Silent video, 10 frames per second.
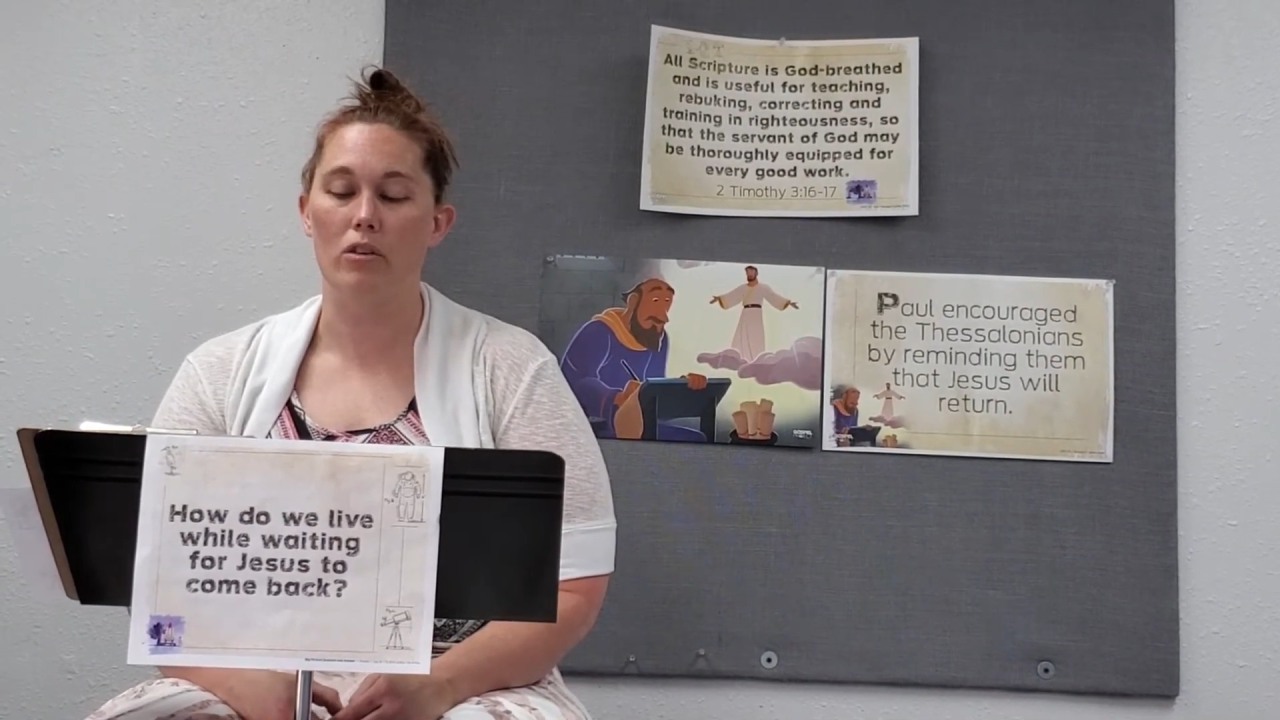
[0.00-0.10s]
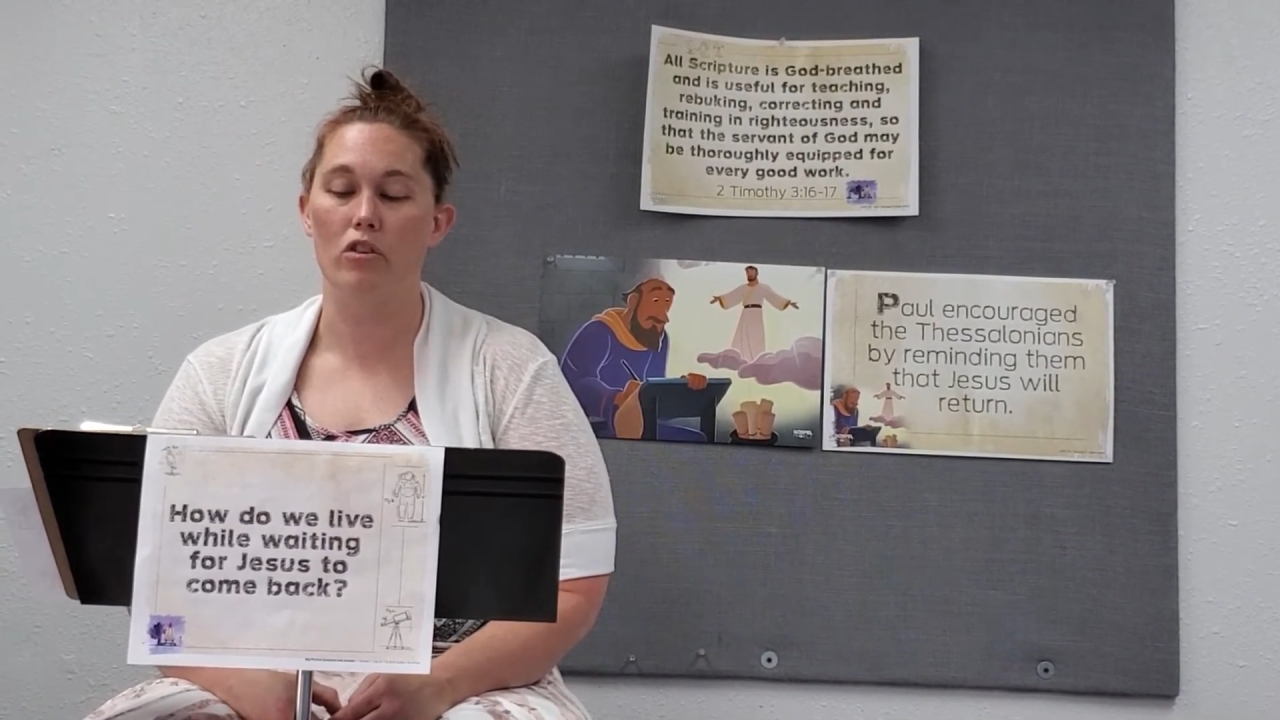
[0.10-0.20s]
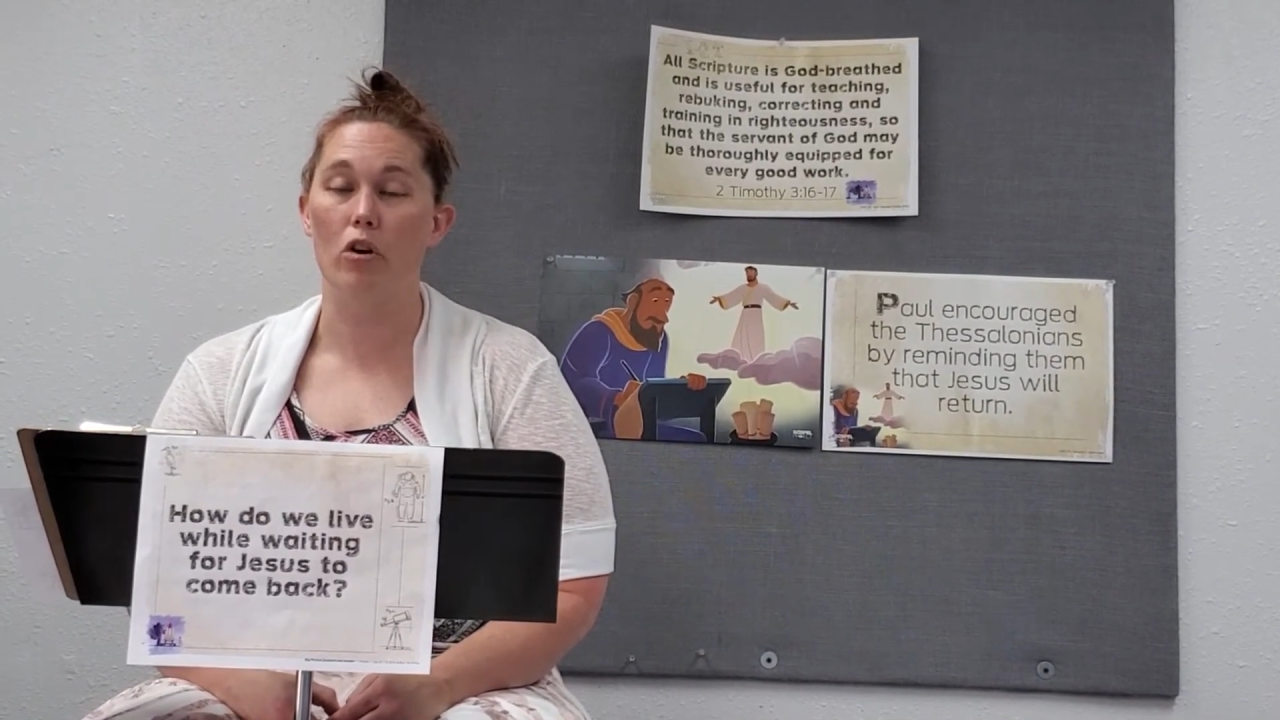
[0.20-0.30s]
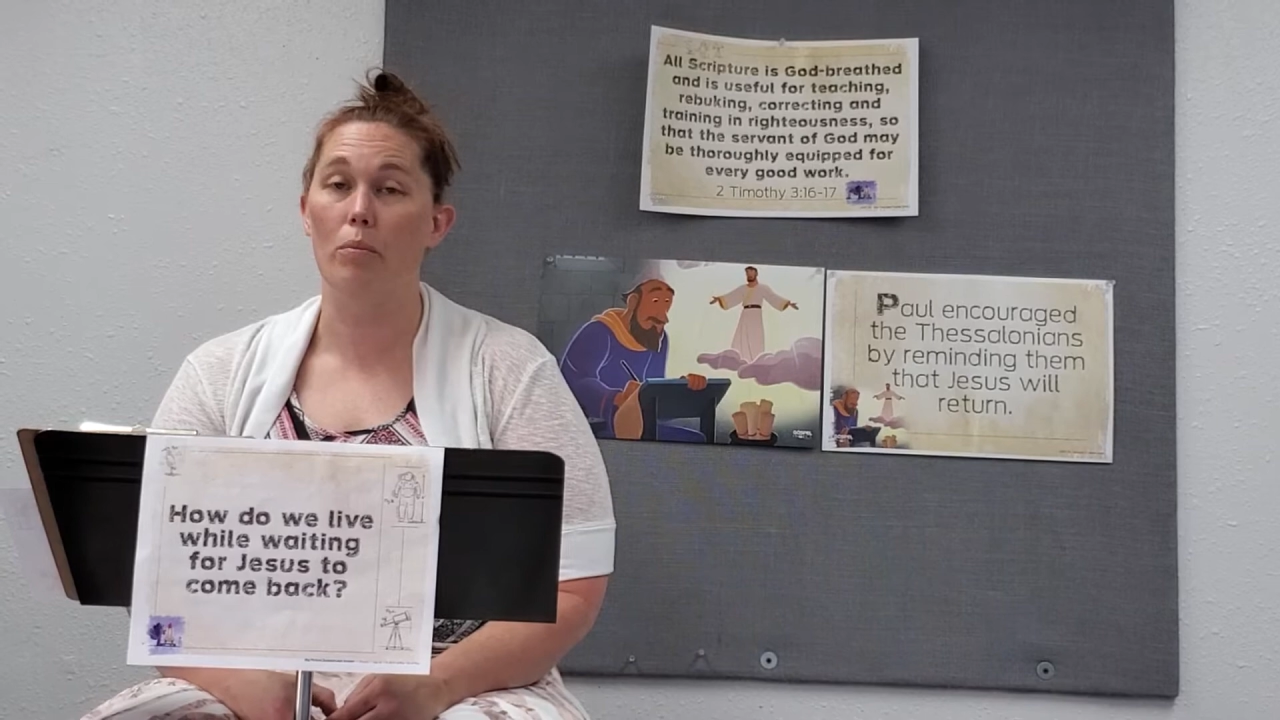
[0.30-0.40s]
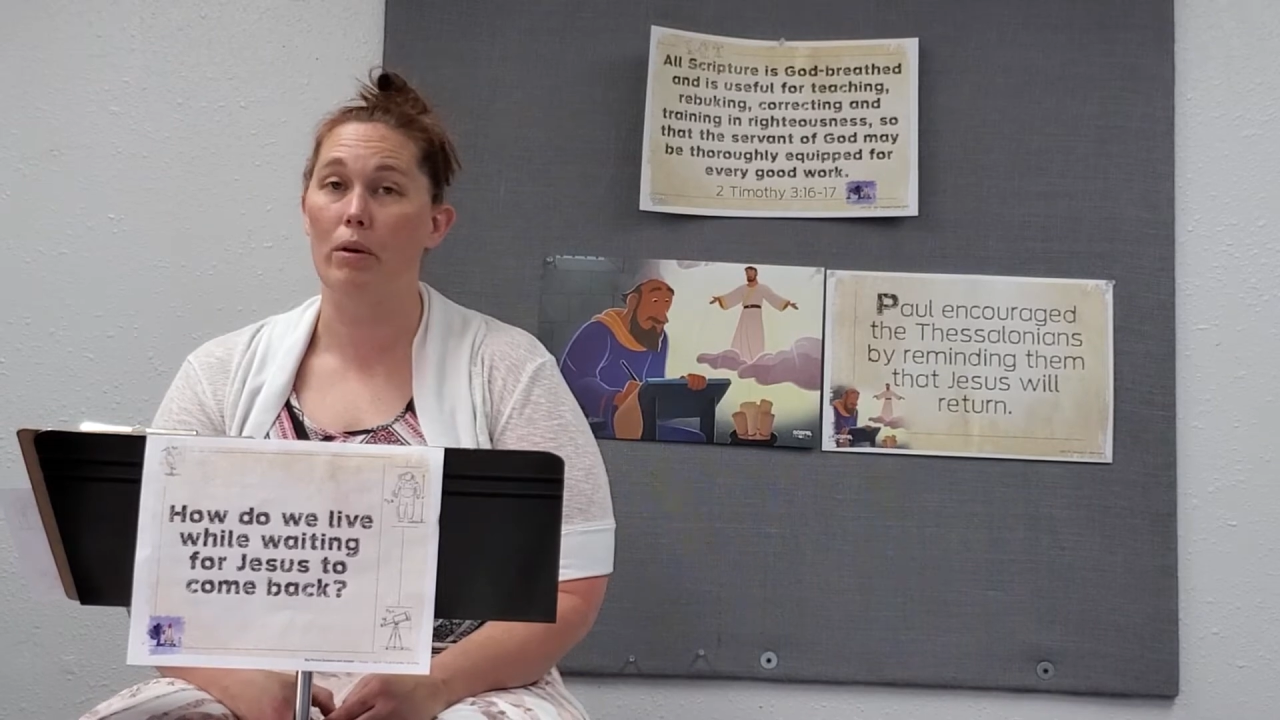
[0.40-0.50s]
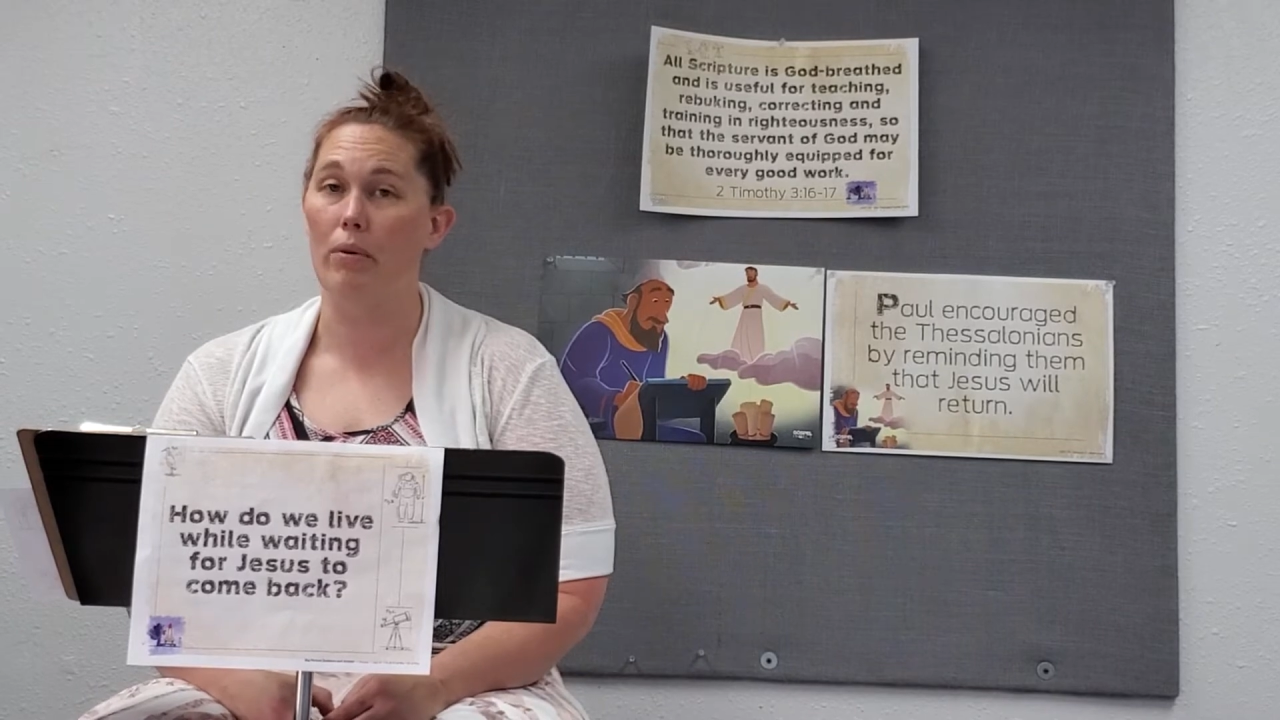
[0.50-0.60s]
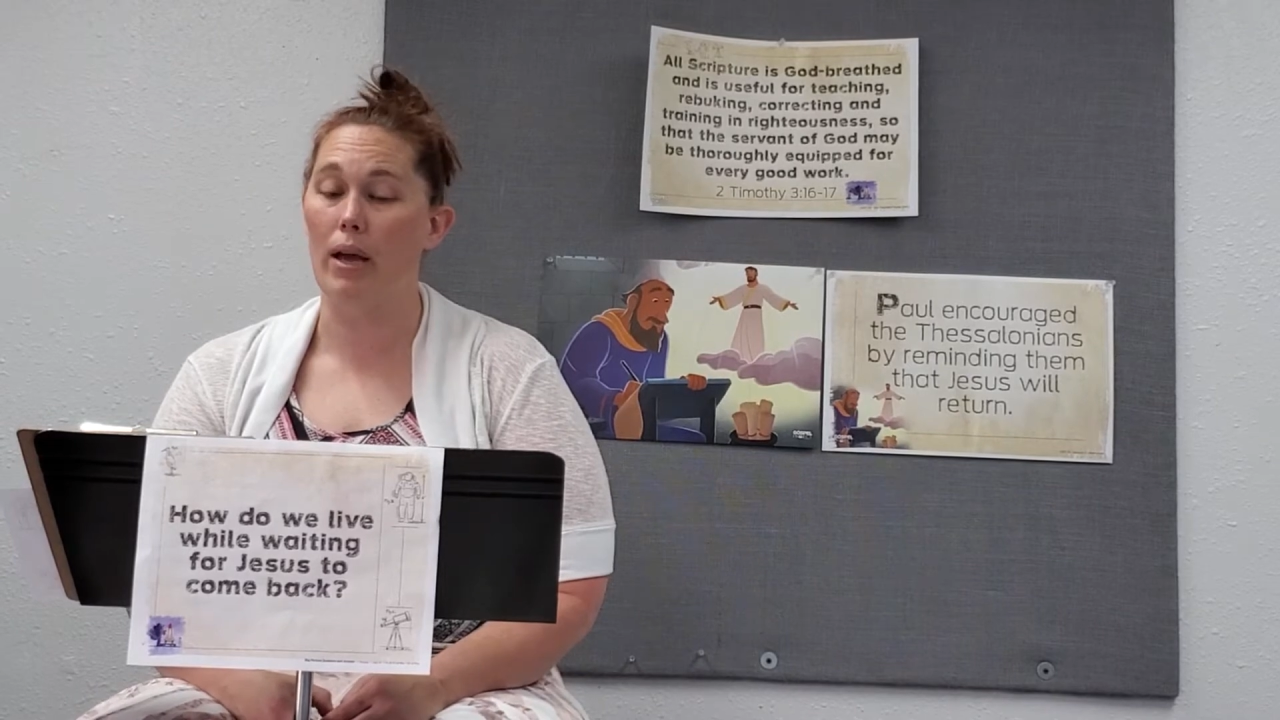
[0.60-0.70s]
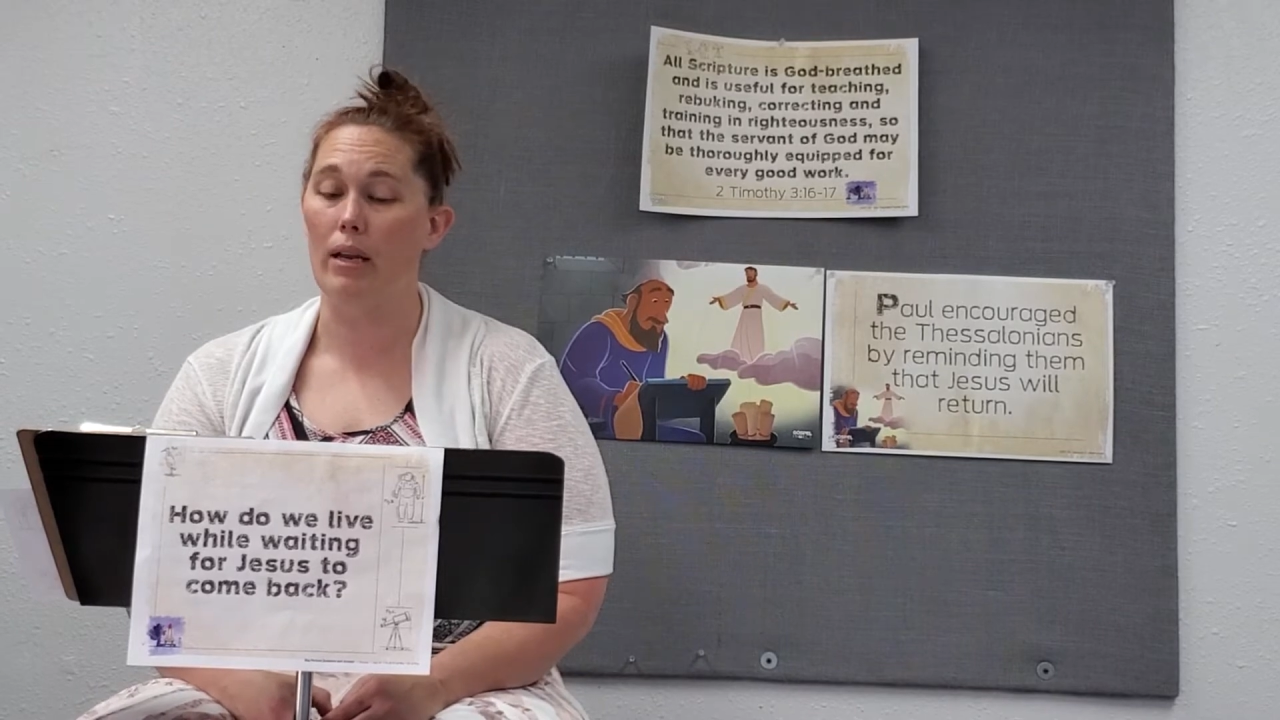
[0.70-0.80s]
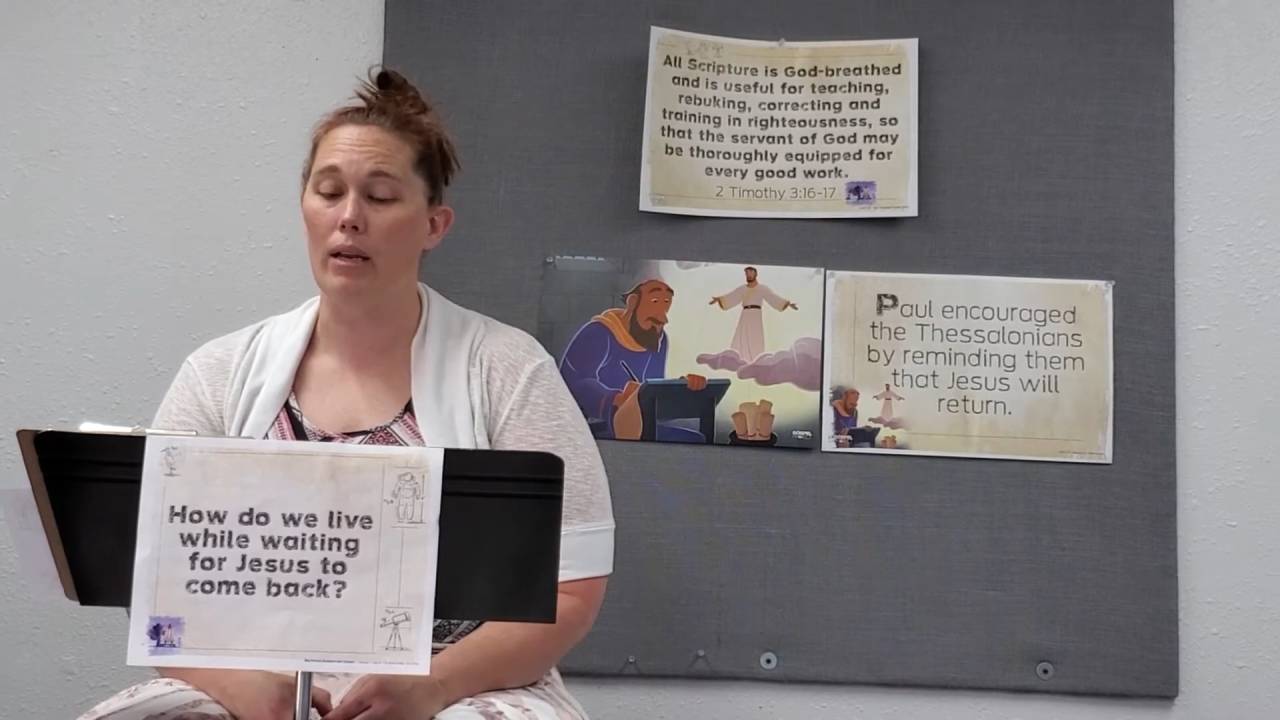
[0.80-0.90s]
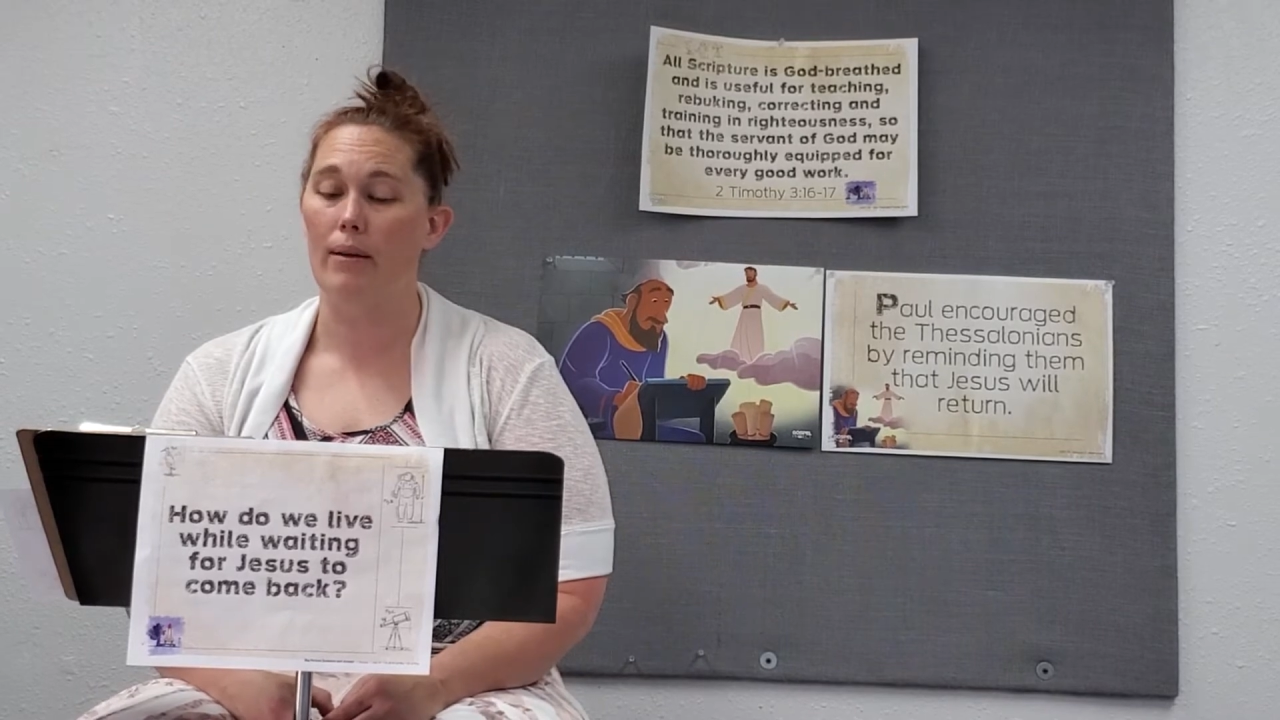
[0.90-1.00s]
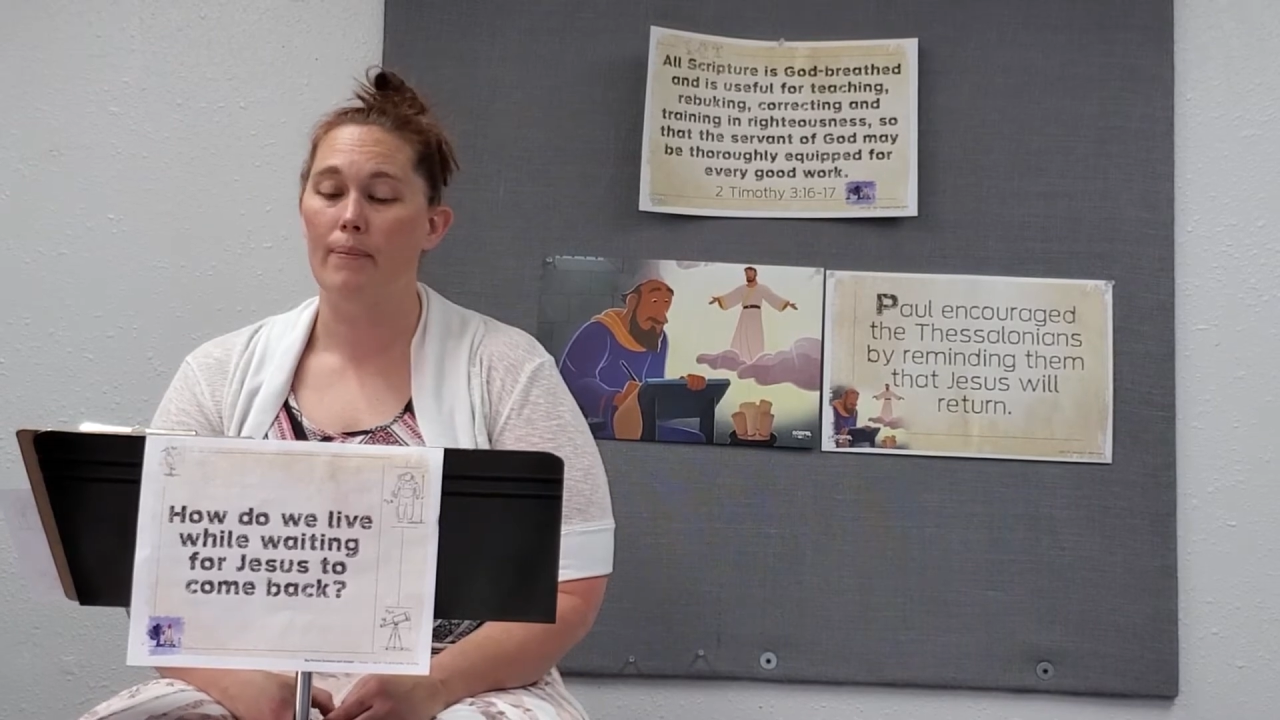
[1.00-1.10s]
so be ready.